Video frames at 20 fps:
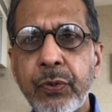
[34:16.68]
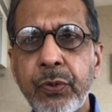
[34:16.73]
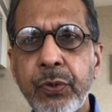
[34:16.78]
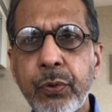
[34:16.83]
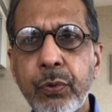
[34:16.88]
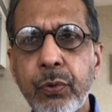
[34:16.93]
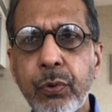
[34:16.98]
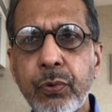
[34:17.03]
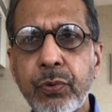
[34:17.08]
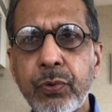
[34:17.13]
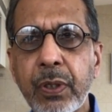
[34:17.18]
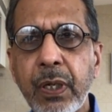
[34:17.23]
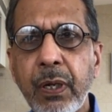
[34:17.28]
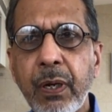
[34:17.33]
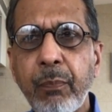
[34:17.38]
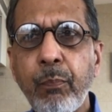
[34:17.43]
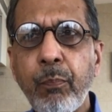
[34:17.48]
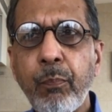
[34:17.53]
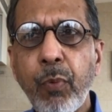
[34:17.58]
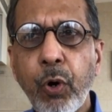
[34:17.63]
do
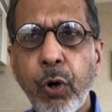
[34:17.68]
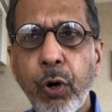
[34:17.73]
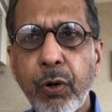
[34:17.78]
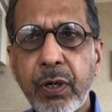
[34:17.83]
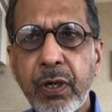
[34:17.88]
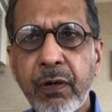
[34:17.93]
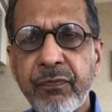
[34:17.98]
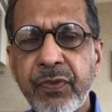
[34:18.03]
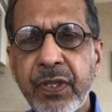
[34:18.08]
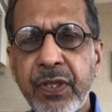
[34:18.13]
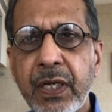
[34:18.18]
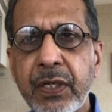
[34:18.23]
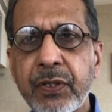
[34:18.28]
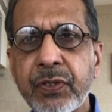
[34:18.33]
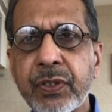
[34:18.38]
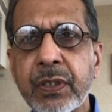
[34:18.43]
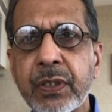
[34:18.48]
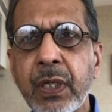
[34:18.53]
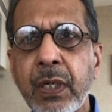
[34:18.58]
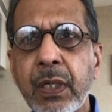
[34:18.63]
more of
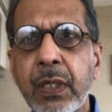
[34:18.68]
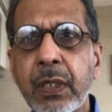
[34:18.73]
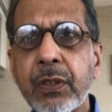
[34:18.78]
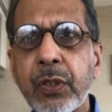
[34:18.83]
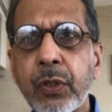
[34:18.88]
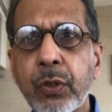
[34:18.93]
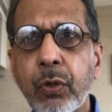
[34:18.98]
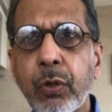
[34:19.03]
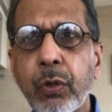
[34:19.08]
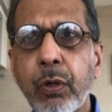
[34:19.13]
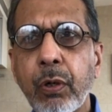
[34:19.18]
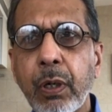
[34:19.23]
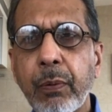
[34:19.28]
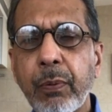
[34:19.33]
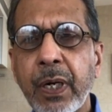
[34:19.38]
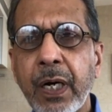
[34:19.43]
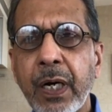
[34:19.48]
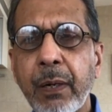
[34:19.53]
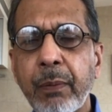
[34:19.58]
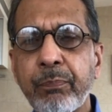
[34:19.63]
this,
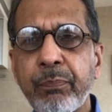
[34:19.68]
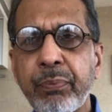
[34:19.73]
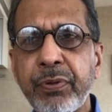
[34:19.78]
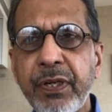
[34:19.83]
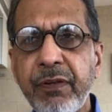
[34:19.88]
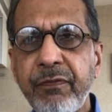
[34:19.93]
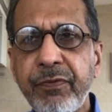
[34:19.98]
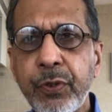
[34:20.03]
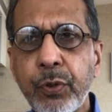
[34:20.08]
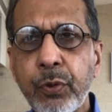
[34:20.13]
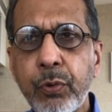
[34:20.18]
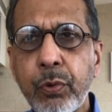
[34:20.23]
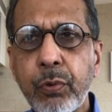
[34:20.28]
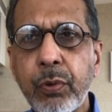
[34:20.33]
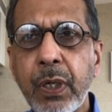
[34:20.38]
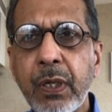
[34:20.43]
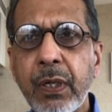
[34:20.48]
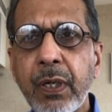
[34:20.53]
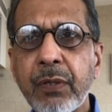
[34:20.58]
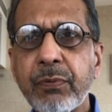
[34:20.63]
preview
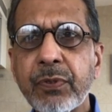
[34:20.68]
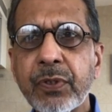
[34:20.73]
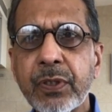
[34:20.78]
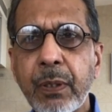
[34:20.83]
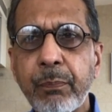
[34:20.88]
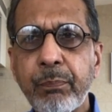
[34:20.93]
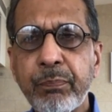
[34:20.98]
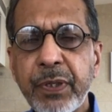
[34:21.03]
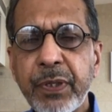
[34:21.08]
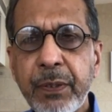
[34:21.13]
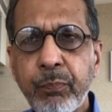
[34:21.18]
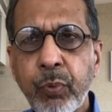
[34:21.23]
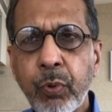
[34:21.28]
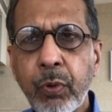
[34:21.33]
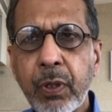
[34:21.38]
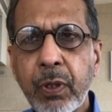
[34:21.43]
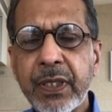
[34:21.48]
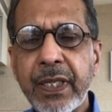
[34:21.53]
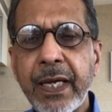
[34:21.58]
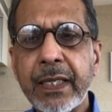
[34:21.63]
some
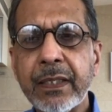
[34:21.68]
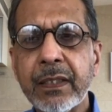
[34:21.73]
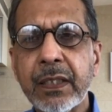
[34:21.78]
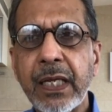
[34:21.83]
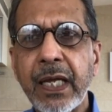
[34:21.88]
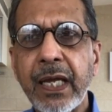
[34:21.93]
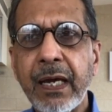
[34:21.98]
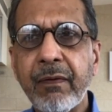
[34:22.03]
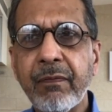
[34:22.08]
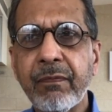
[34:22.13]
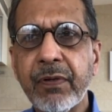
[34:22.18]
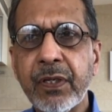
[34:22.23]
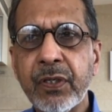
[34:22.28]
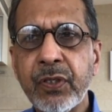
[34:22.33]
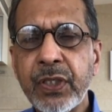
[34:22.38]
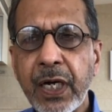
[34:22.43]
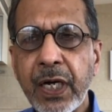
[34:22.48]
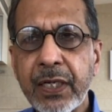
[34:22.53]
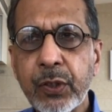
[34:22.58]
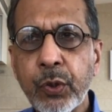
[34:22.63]
people that have
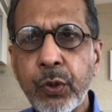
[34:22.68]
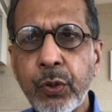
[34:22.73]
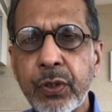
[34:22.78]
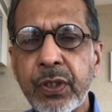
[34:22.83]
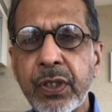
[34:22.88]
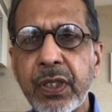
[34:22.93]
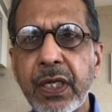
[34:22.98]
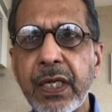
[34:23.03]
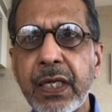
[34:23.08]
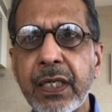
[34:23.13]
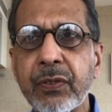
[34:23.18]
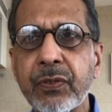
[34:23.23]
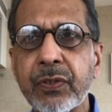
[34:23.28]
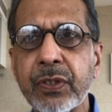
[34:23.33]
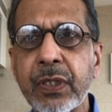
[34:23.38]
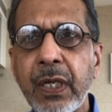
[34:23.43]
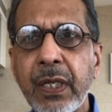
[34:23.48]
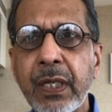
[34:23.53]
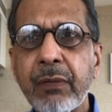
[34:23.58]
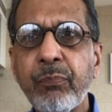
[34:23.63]
done good things,
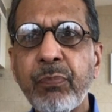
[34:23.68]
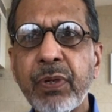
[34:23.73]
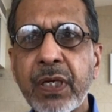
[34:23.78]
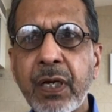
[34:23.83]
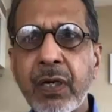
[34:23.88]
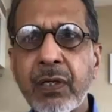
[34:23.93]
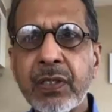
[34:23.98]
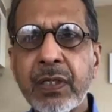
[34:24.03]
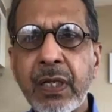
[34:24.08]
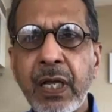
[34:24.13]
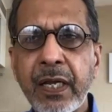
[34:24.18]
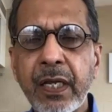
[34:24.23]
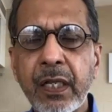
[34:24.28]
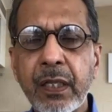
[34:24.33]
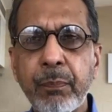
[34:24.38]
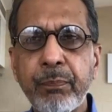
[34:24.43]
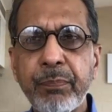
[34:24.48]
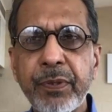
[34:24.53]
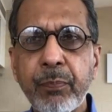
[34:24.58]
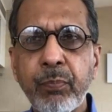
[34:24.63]
because a lot of
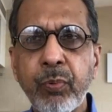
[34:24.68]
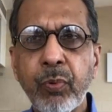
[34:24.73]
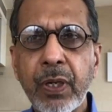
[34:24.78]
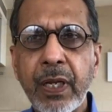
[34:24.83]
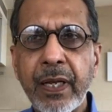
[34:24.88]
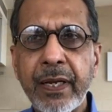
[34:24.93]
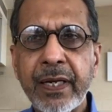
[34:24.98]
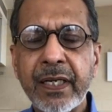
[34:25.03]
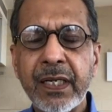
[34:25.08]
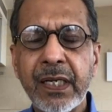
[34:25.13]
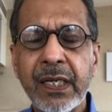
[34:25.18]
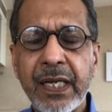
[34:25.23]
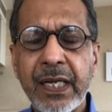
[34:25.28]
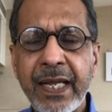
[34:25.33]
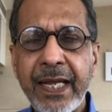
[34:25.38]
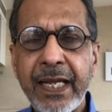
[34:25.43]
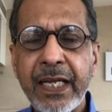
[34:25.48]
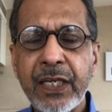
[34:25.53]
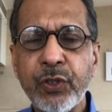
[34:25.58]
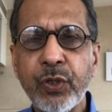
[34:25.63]
the people are at an
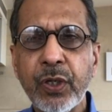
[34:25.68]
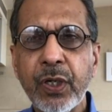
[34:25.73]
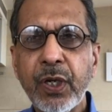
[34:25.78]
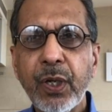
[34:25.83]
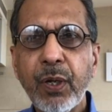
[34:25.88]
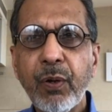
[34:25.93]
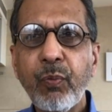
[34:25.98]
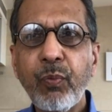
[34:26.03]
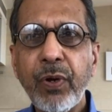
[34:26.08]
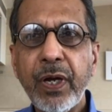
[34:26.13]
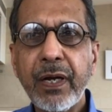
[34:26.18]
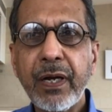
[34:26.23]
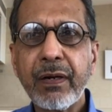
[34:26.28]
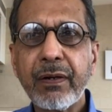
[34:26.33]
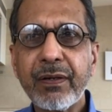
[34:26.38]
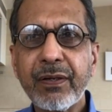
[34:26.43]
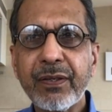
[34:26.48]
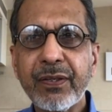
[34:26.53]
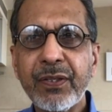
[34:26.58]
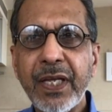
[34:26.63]
age
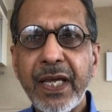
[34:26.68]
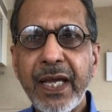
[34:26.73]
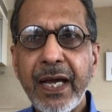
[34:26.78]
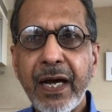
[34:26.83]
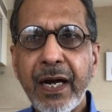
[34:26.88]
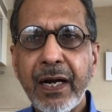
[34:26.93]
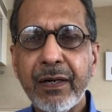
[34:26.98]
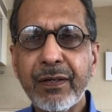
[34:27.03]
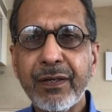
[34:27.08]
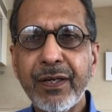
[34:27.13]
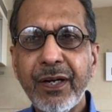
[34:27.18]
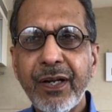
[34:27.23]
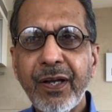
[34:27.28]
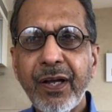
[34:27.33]
where they are